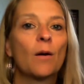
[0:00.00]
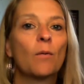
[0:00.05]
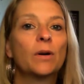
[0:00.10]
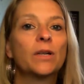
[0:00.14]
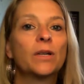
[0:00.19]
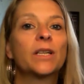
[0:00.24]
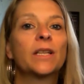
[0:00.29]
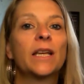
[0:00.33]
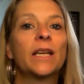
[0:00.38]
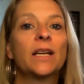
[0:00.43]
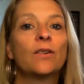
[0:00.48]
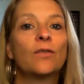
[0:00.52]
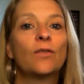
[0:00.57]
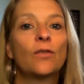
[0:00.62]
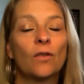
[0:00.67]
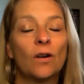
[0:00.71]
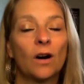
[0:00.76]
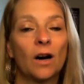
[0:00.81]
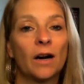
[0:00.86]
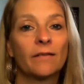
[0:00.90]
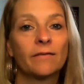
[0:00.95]
which then
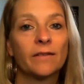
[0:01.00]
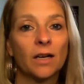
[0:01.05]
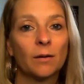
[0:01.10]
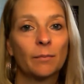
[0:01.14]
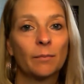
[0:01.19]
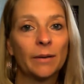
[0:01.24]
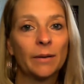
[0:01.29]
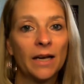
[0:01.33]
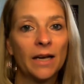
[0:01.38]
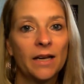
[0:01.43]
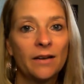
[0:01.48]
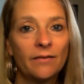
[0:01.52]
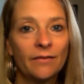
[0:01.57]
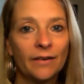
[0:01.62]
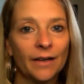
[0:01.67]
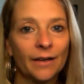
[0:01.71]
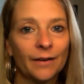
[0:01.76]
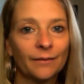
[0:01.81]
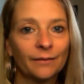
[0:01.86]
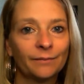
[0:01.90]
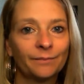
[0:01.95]
drives our
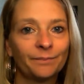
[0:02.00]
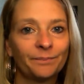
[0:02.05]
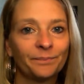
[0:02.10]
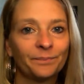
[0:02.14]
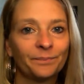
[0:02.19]
behavior.